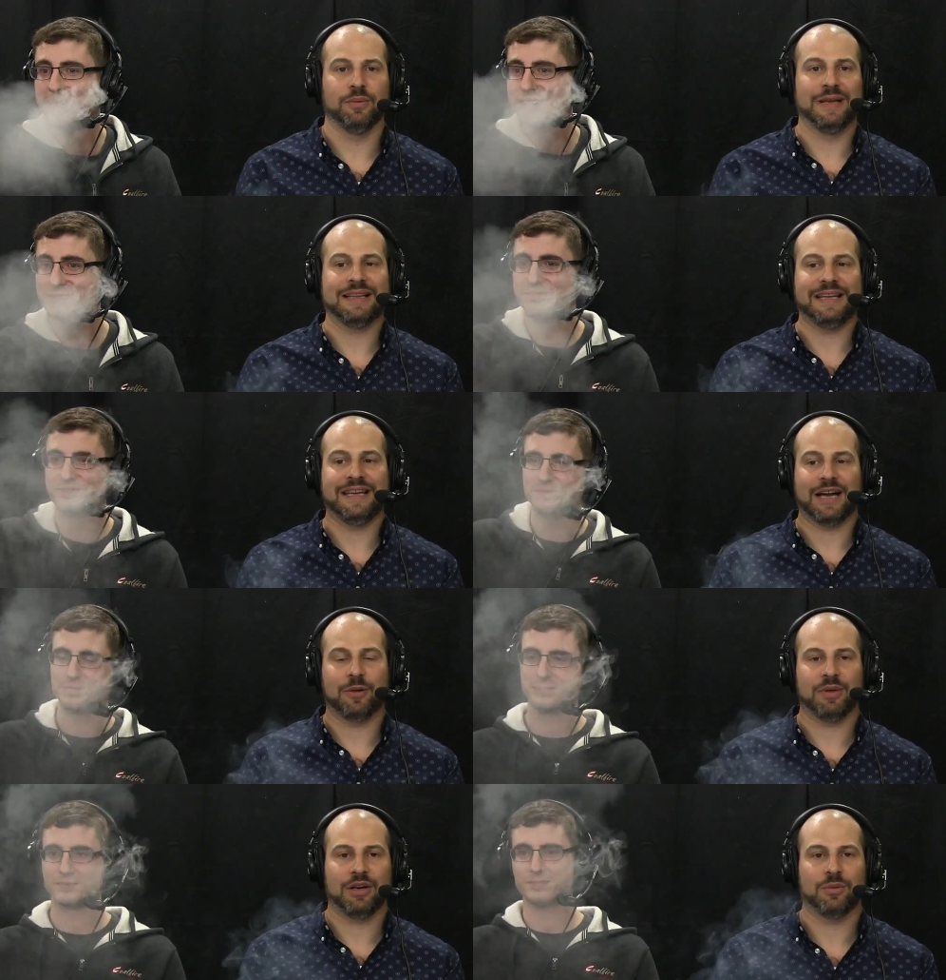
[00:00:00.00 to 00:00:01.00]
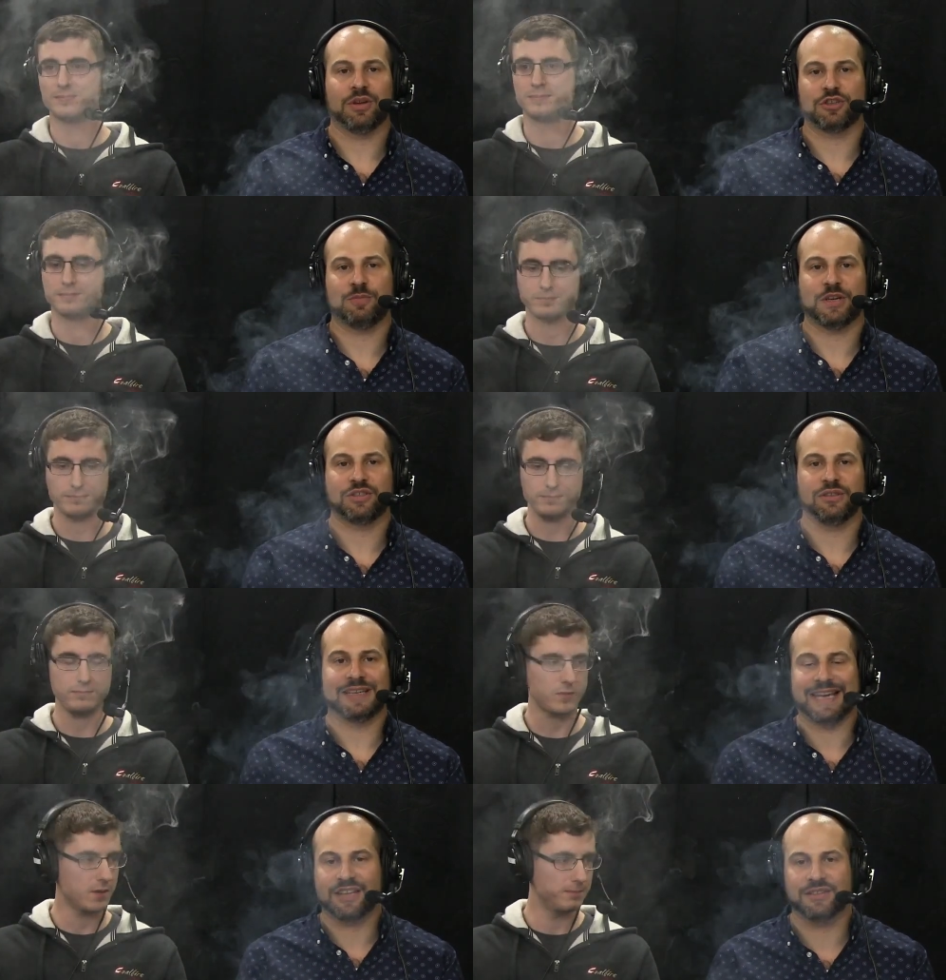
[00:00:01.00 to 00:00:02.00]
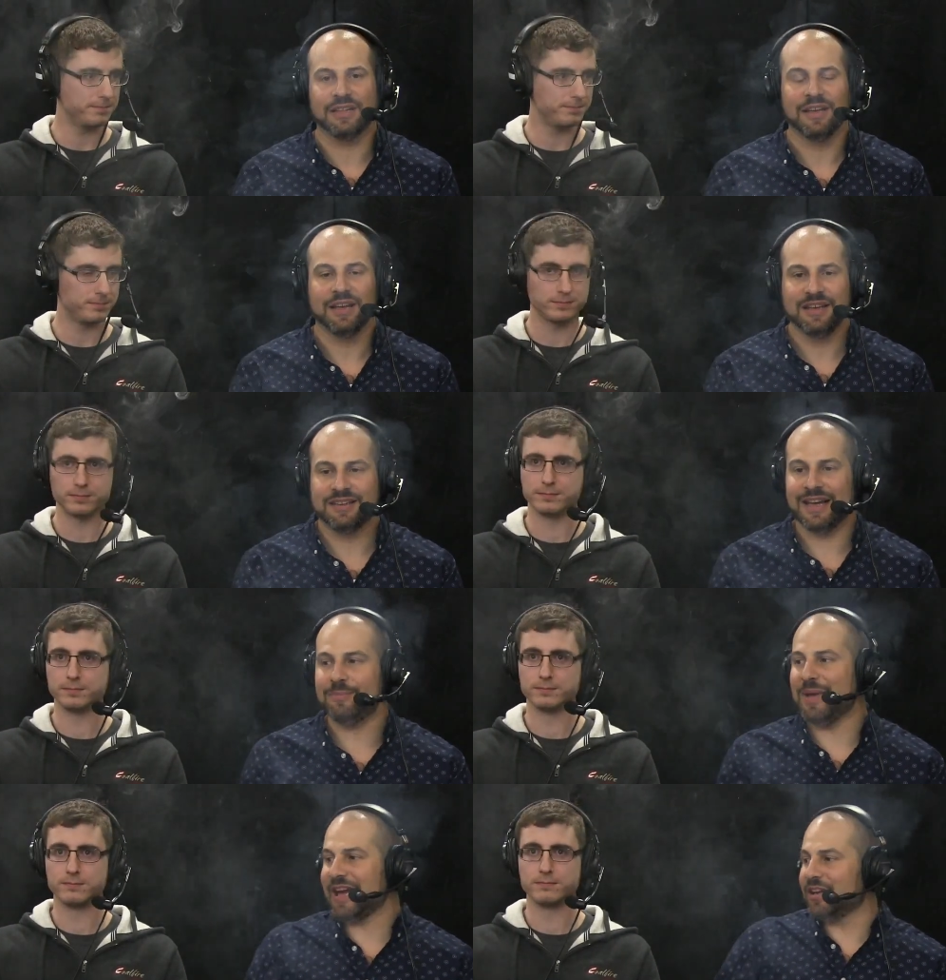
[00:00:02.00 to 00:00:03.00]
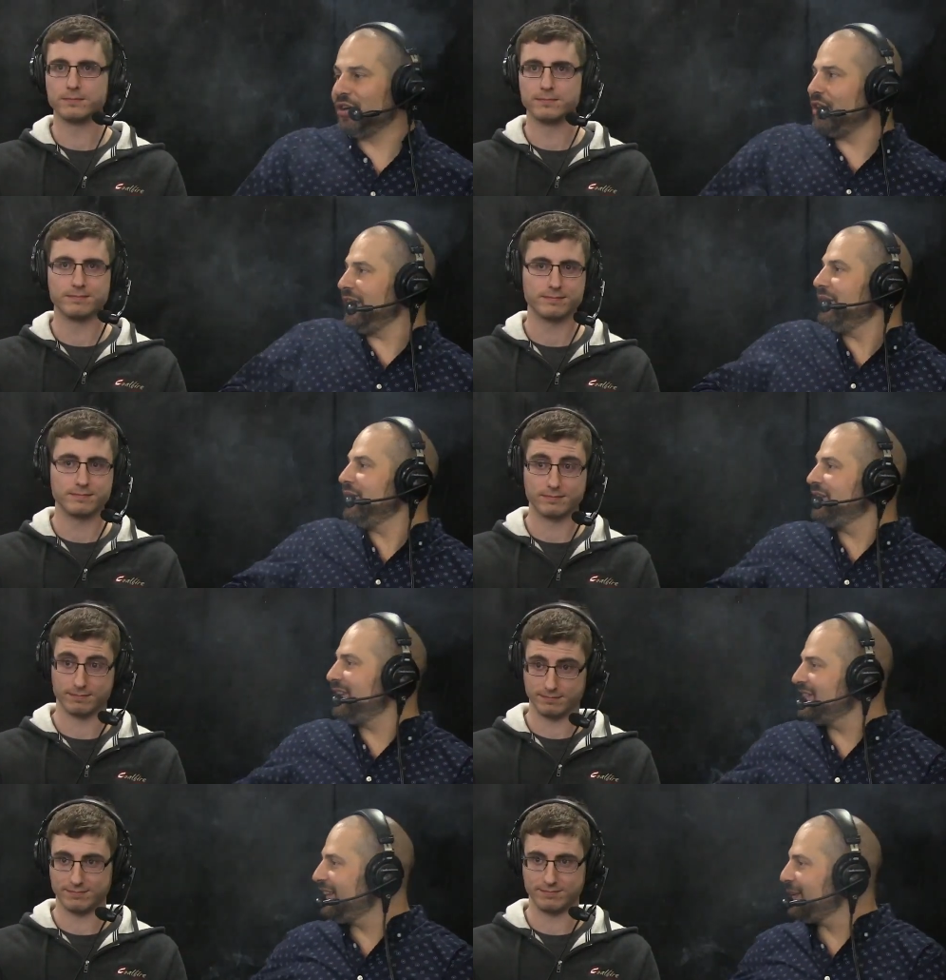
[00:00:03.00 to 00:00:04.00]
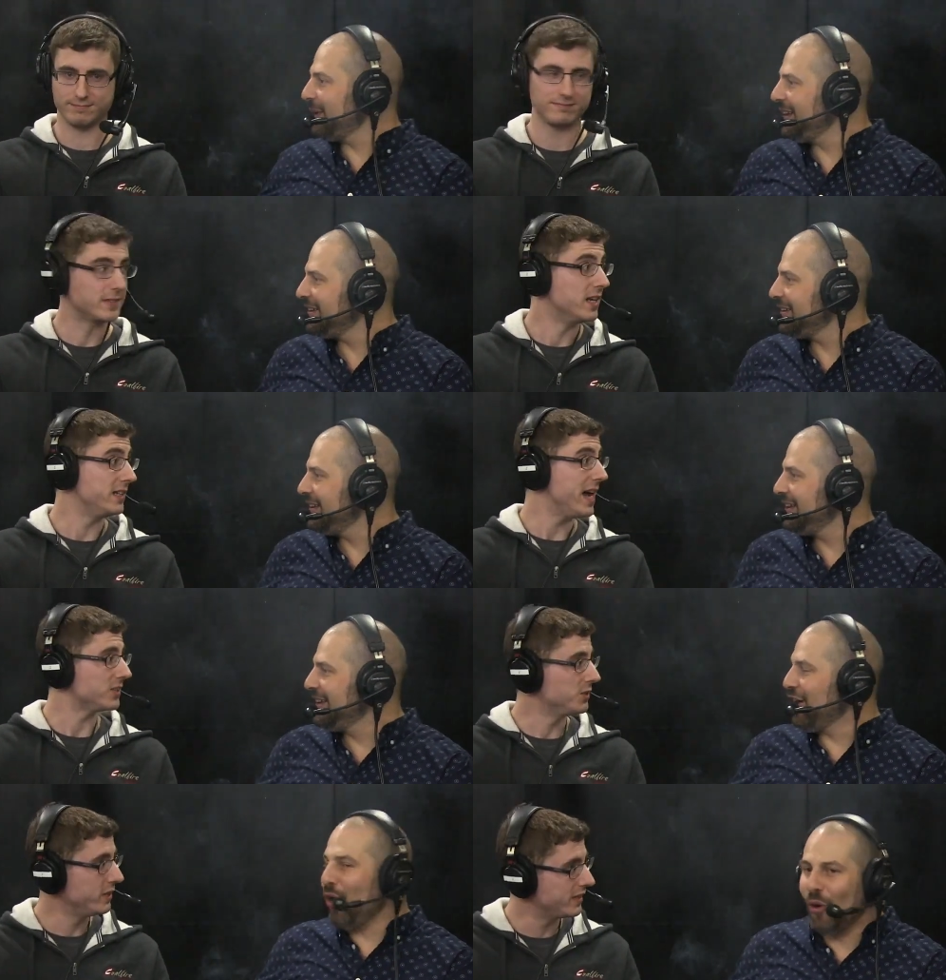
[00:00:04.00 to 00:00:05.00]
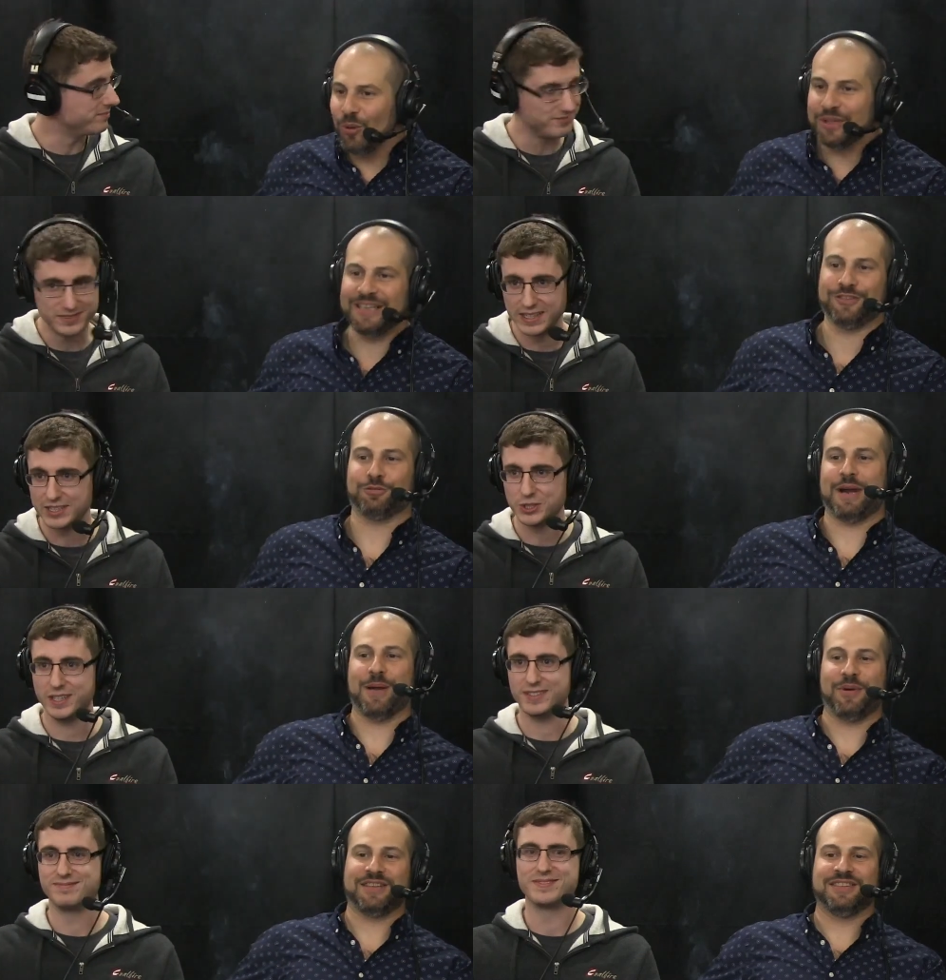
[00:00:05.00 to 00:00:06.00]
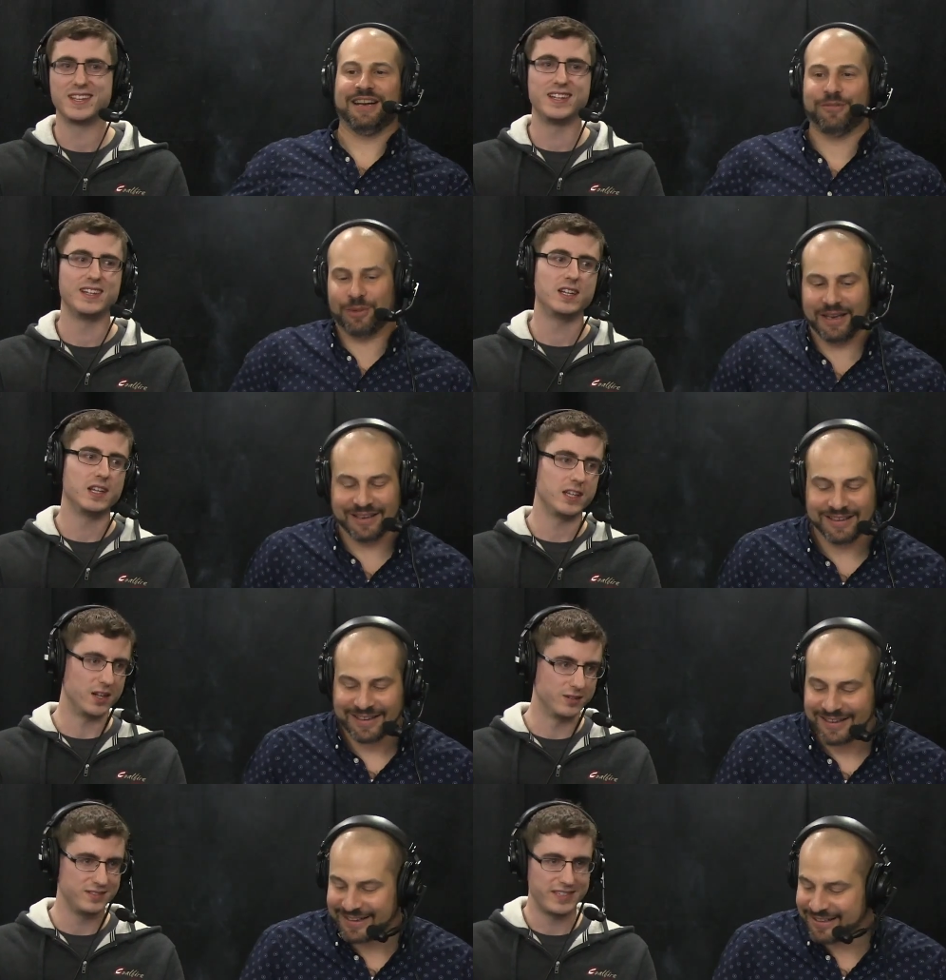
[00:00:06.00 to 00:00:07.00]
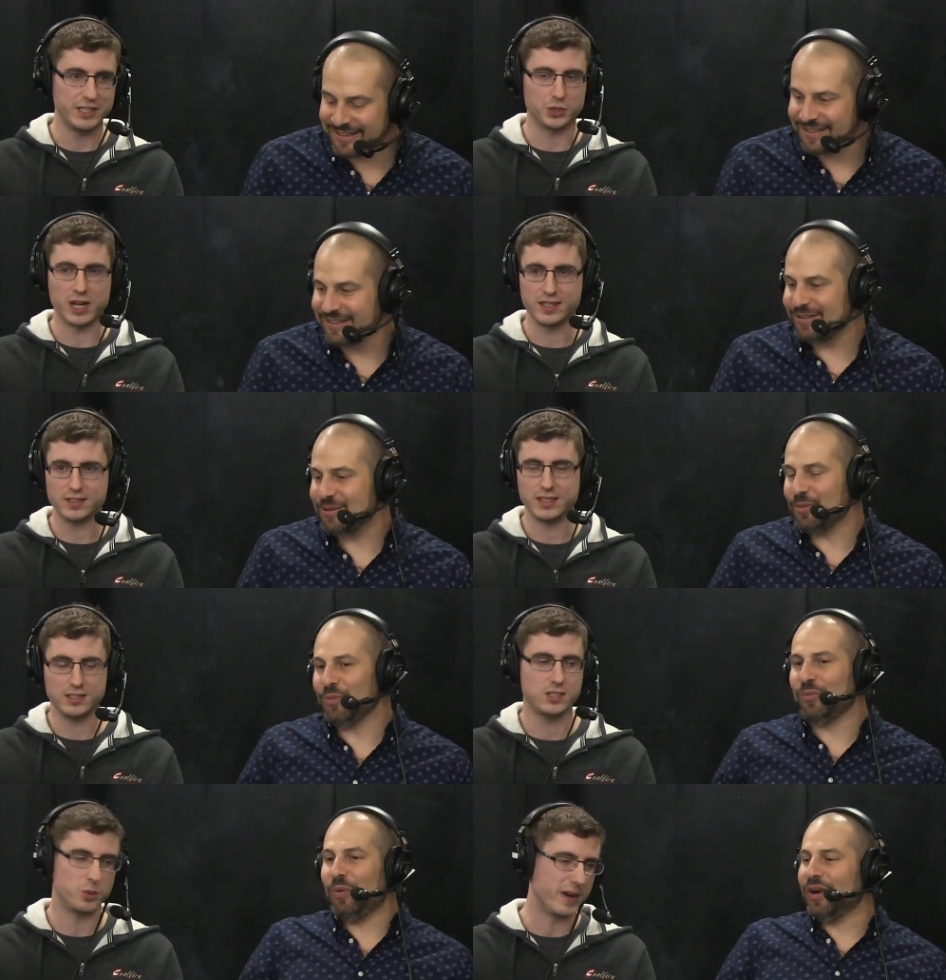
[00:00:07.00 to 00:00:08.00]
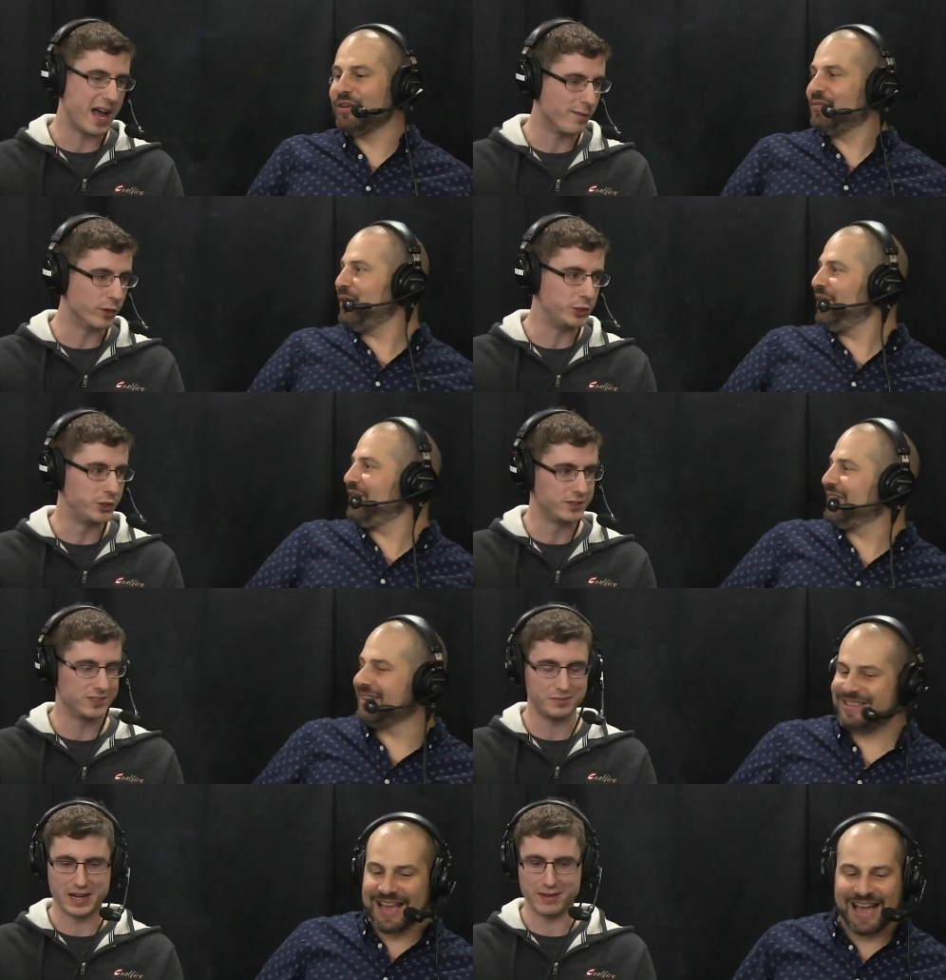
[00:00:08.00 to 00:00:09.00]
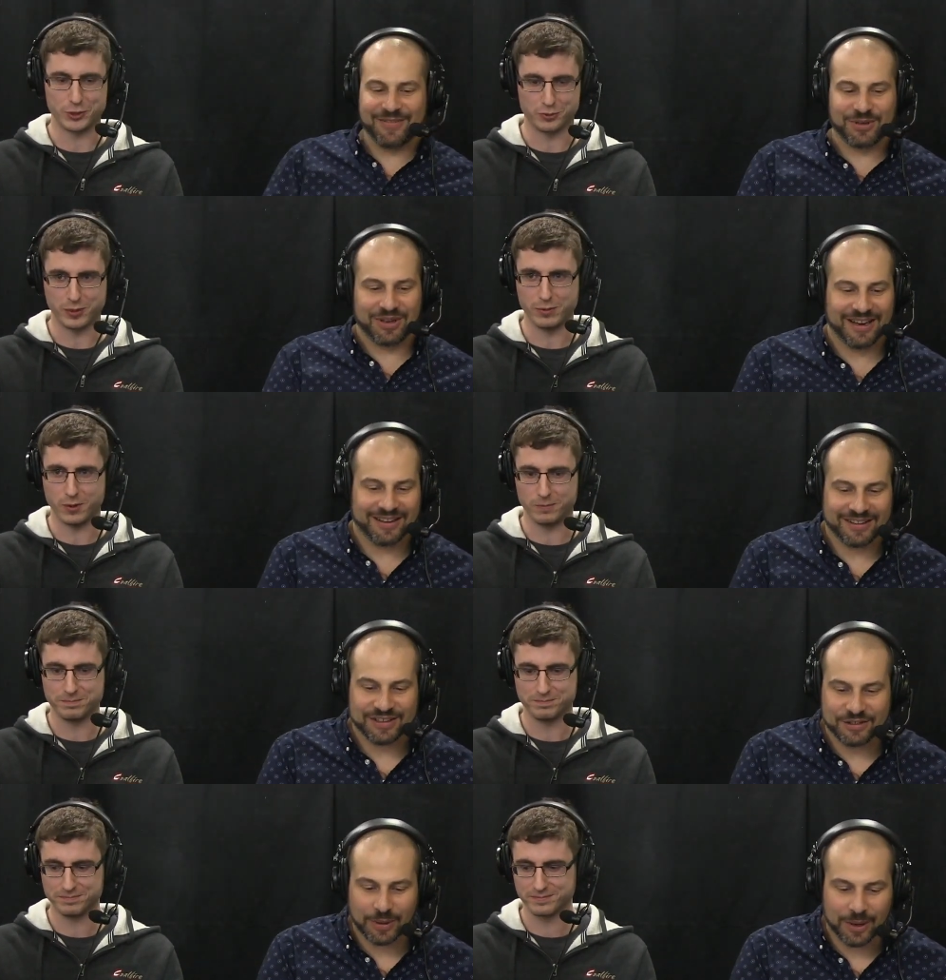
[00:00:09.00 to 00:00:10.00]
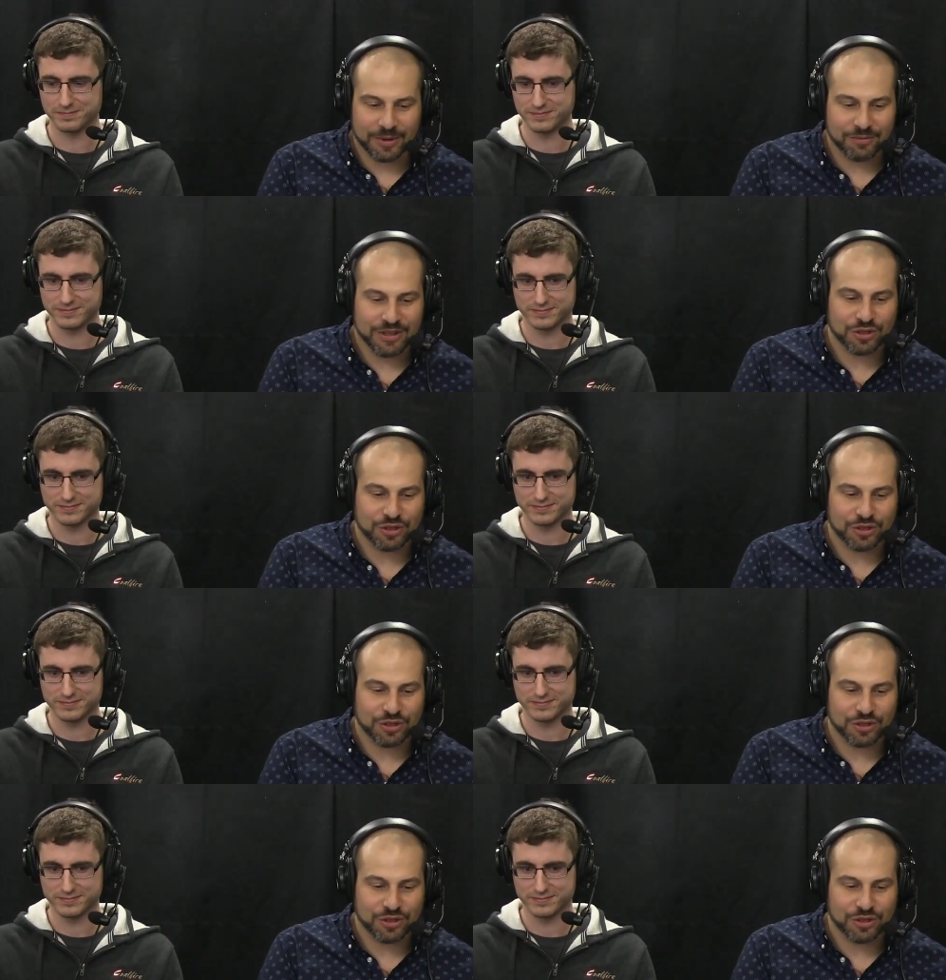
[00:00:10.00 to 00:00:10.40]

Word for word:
Speaker 1: Weekly. I'm here with our special guest, Dan McInerney. Did I say that right?
Speaker 2: Yes, you did. Holy yes, crap, did. I
Speaker 1: said it right. You know, 10 tries is One wonderful One to have you people. here. Do I want to read